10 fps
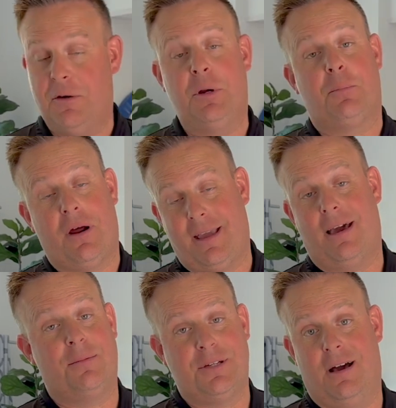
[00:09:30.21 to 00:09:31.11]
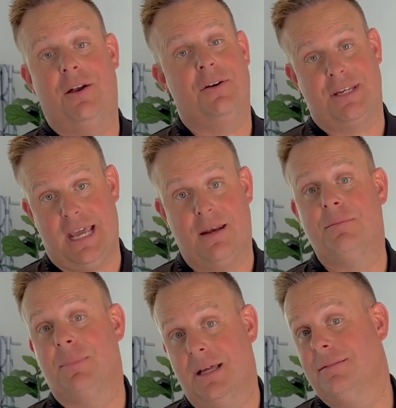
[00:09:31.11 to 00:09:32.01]
It would have probably got up to
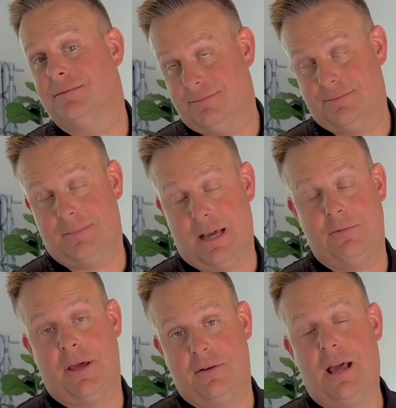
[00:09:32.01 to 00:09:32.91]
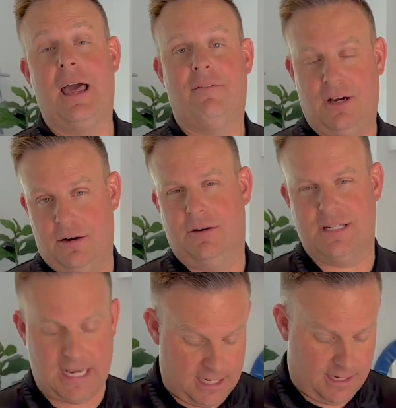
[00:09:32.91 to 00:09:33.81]
110, but I'd rather not have
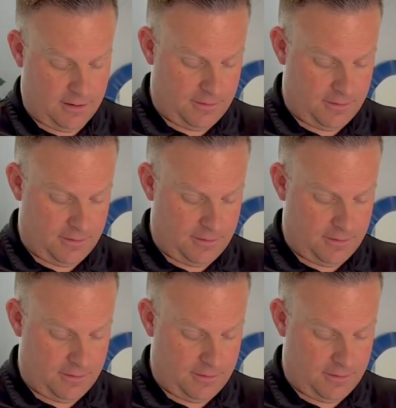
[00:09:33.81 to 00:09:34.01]
110.